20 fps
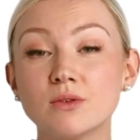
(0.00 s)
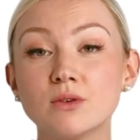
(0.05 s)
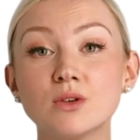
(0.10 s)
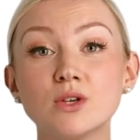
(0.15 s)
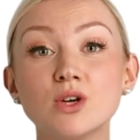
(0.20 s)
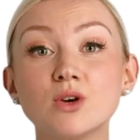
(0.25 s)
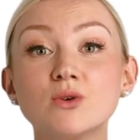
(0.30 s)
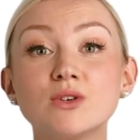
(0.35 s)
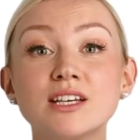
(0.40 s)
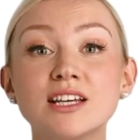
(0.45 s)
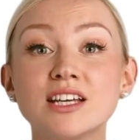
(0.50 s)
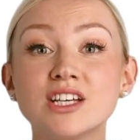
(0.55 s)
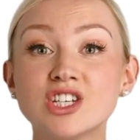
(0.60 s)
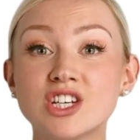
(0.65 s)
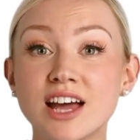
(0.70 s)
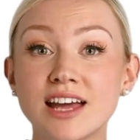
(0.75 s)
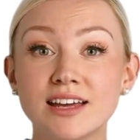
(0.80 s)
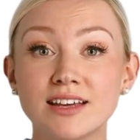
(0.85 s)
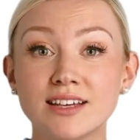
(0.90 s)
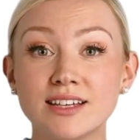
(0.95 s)
Using a
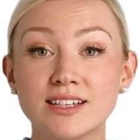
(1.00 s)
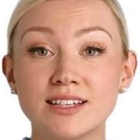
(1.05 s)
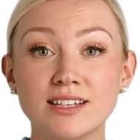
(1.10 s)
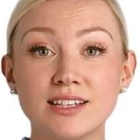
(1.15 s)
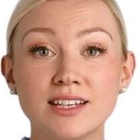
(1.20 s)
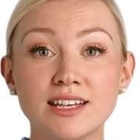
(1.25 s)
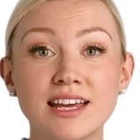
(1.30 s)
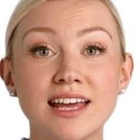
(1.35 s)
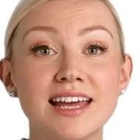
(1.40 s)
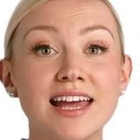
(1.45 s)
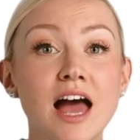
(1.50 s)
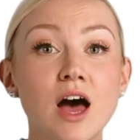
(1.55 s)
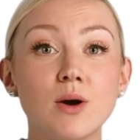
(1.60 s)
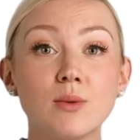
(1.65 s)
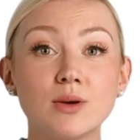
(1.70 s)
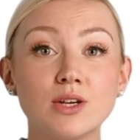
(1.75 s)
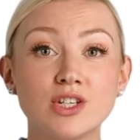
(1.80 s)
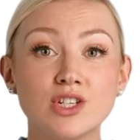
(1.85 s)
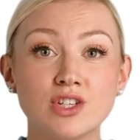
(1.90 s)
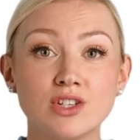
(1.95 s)
checklist can help
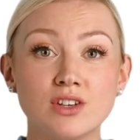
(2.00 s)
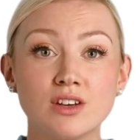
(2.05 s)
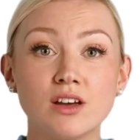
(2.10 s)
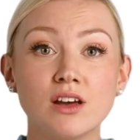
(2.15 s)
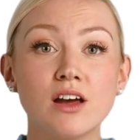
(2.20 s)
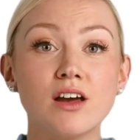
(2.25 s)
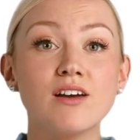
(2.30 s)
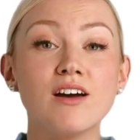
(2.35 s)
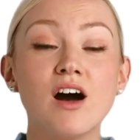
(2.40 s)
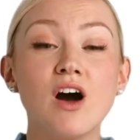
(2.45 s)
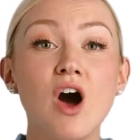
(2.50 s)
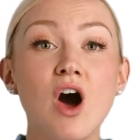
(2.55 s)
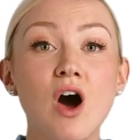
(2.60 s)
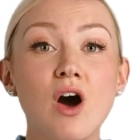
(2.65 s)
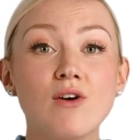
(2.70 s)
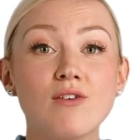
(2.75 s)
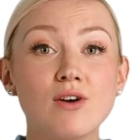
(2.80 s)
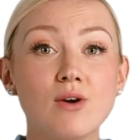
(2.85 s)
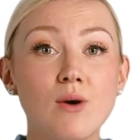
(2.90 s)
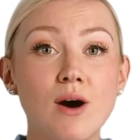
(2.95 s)
ensure that
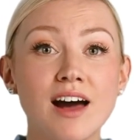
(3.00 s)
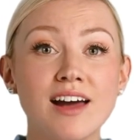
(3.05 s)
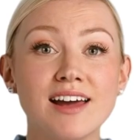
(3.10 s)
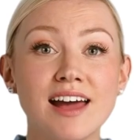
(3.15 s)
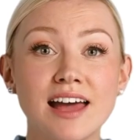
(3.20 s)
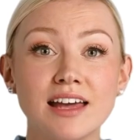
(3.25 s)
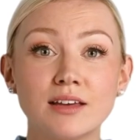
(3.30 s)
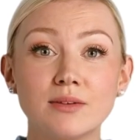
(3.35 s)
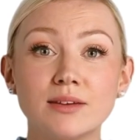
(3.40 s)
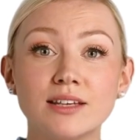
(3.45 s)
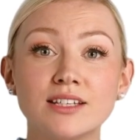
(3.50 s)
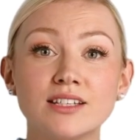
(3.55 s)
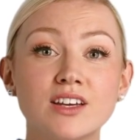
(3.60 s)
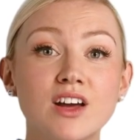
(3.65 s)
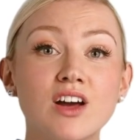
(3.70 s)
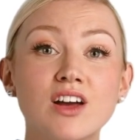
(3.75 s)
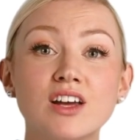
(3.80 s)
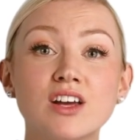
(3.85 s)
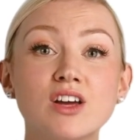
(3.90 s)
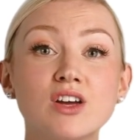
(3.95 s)
all required elements
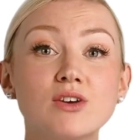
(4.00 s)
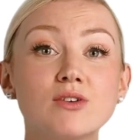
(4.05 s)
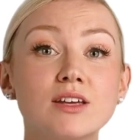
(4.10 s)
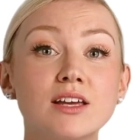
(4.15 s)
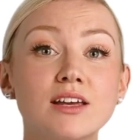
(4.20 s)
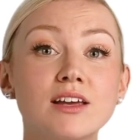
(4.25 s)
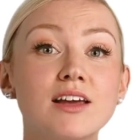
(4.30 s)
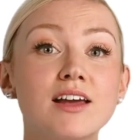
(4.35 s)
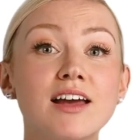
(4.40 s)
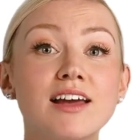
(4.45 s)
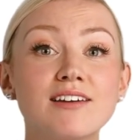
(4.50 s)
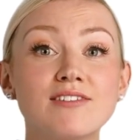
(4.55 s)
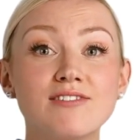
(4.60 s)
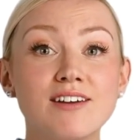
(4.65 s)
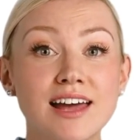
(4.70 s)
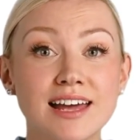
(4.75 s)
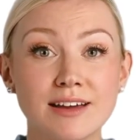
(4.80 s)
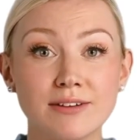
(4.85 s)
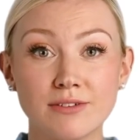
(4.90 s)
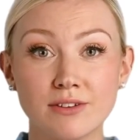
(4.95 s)
are included and
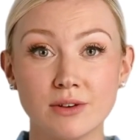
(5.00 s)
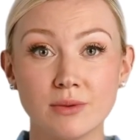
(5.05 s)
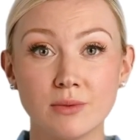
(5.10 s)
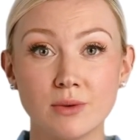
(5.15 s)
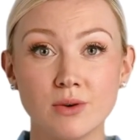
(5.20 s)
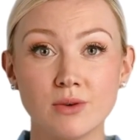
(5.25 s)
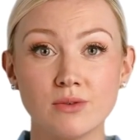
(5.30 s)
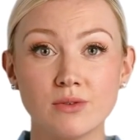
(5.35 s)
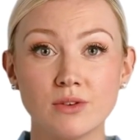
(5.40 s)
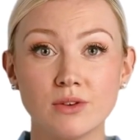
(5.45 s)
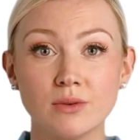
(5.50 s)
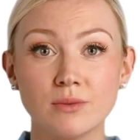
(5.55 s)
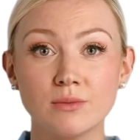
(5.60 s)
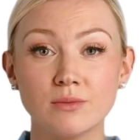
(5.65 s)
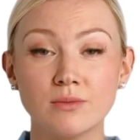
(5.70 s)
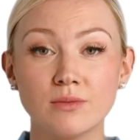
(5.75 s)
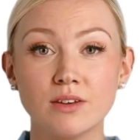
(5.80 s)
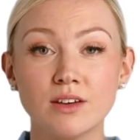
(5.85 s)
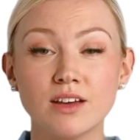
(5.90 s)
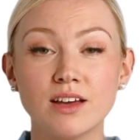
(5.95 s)
ready for approval.
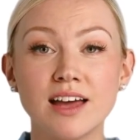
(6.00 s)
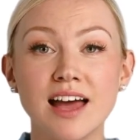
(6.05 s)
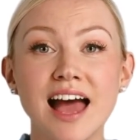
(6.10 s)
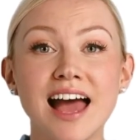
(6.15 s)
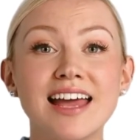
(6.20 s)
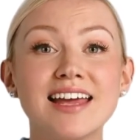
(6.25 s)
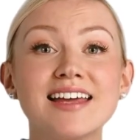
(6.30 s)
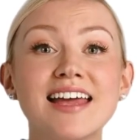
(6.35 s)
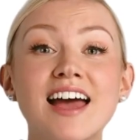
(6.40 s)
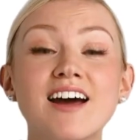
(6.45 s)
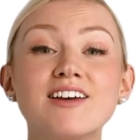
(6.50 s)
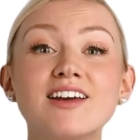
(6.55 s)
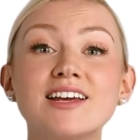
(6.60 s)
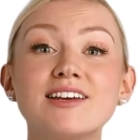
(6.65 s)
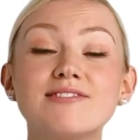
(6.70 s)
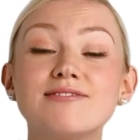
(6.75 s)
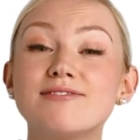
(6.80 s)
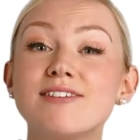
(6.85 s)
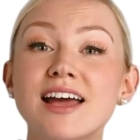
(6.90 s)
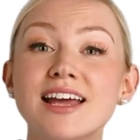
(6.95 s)
And now that
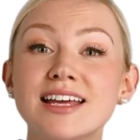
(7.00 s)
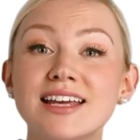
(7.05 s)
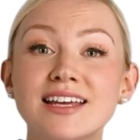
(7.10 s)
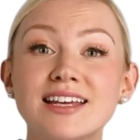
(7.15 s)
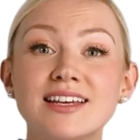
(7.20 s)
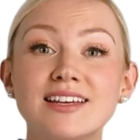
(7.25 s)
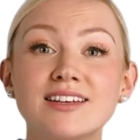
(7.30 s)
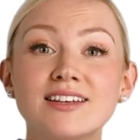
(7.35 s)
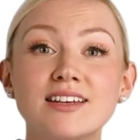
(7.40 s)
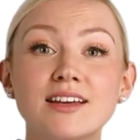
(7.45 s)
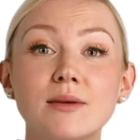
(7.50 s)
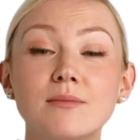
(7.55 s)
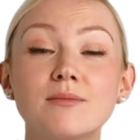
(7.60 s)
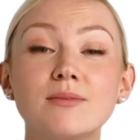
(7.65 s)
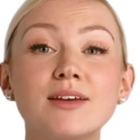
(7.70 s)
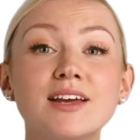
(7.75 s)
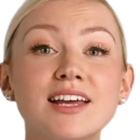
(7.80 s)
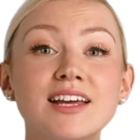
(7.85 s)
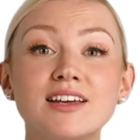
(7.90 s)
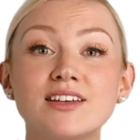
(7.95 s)
you're ready,
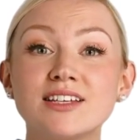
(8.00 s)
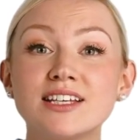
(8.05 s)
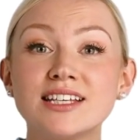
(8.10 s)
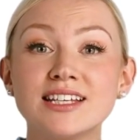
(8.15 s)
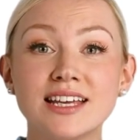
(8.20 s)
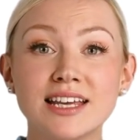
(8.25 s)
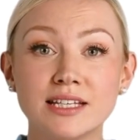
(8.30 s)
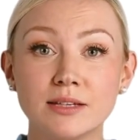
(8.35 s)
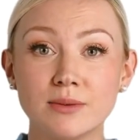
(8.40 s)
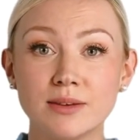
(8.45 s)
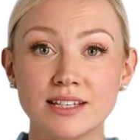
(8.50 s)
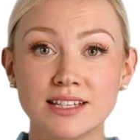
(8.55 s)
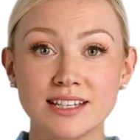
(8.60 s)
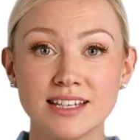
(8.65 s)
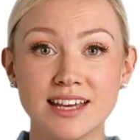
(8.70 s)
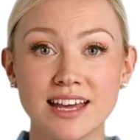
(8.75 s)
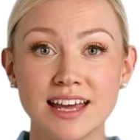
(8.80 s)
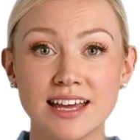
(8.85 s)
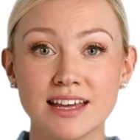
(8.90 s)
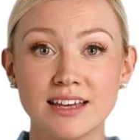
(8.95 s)
complete your assessment
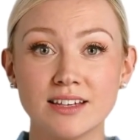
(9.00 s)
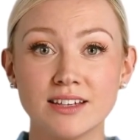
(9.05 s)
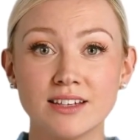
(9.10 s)
today.